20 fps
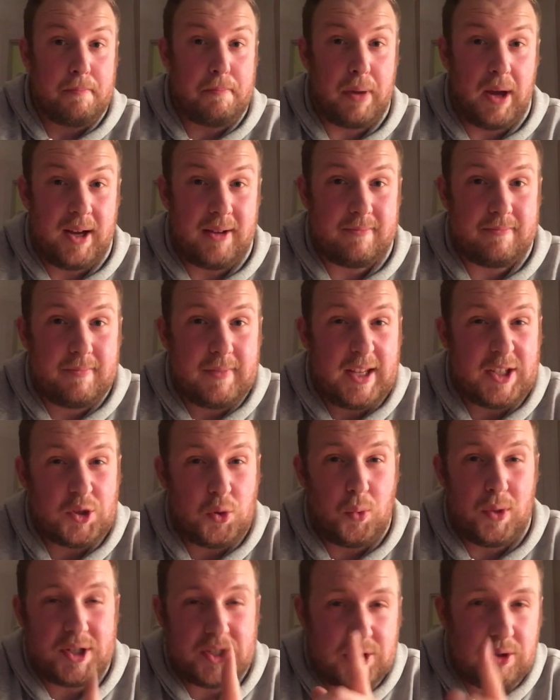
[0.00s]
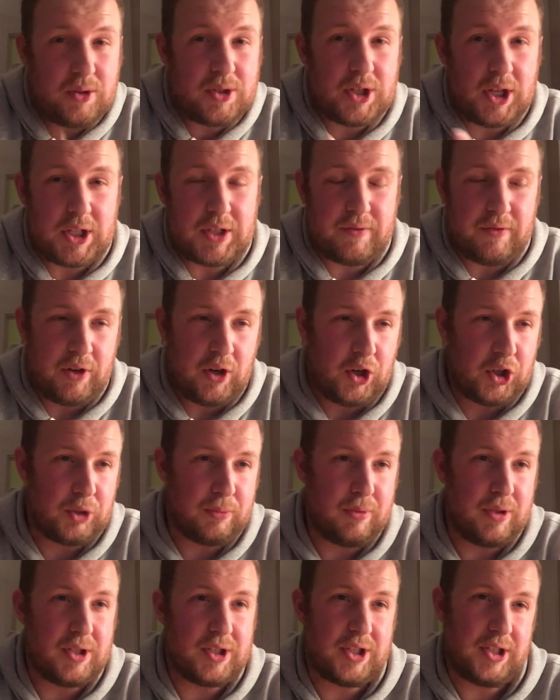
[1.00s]
But there's always two sides of an
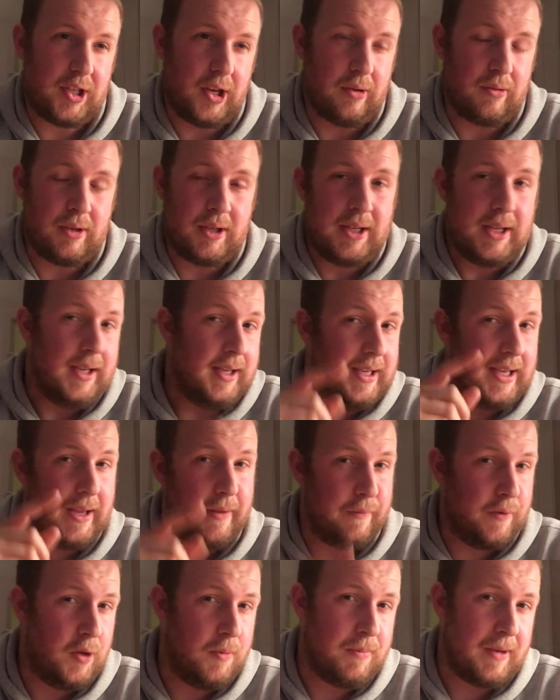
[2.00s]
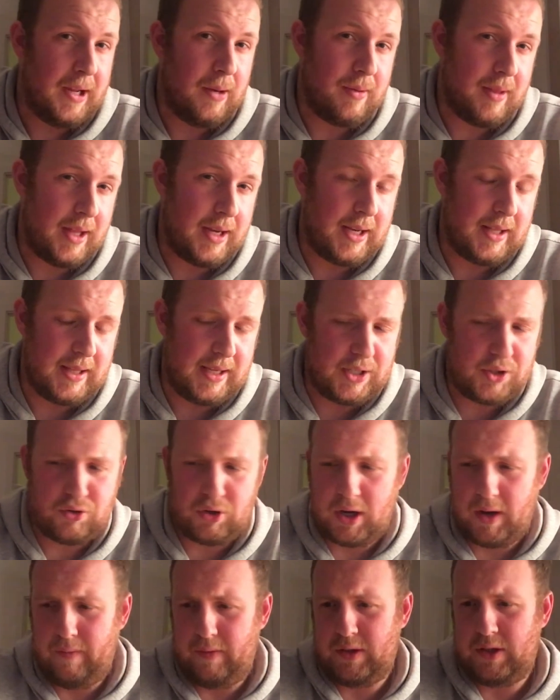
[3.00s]
argument. So if you play with any of these
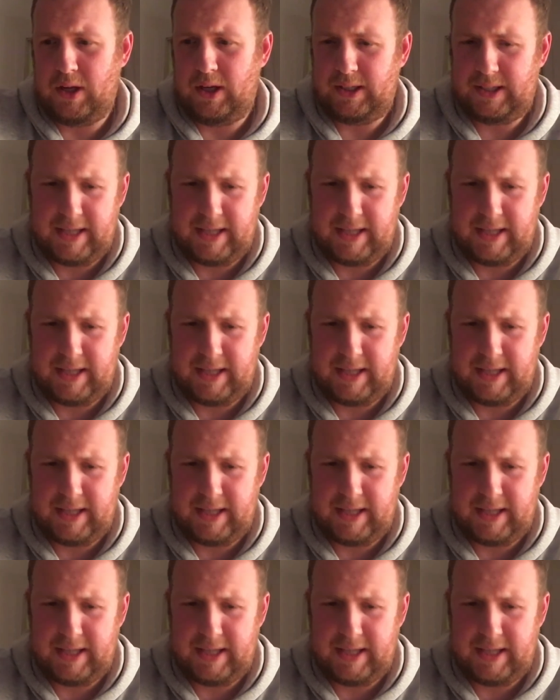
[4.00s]
drivers like